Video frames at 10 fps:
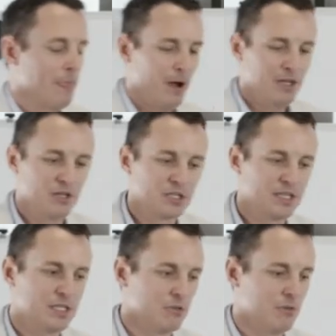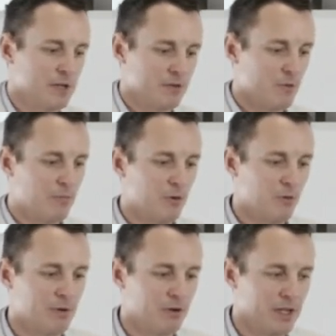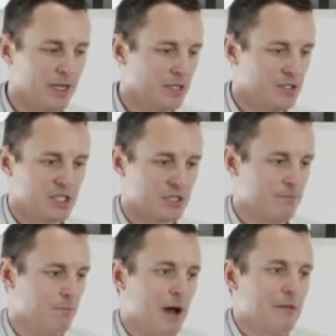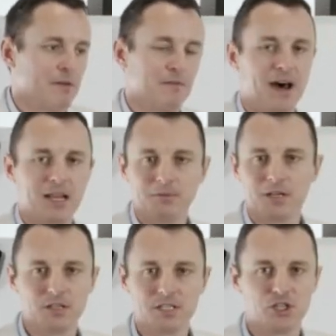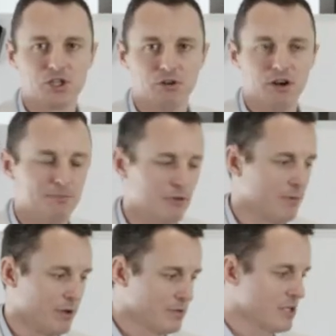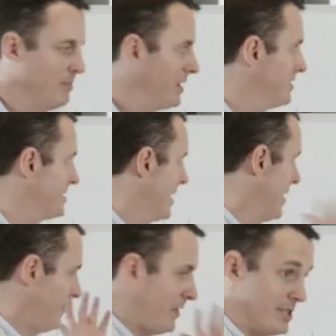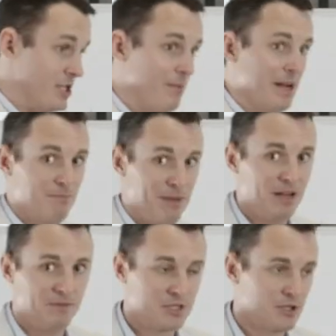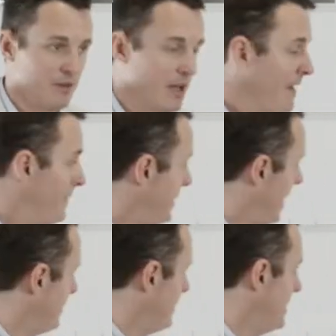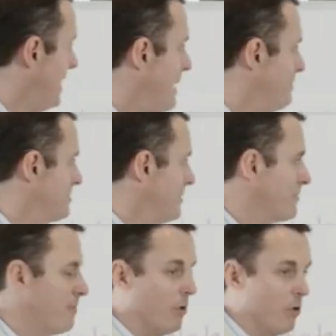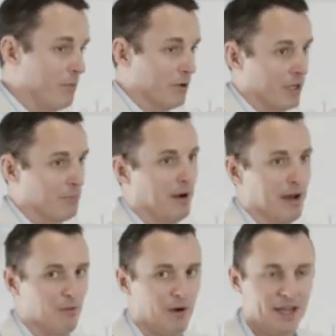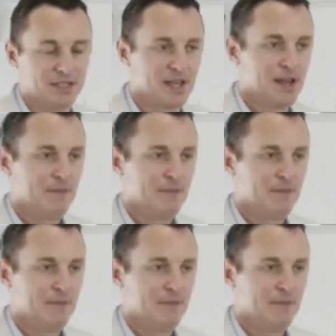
I usually do a bit of rapport building, just one for fun because it's enjoyable, but also because there are so many benefits of it. The other thing that happens with rapport building, by the way, is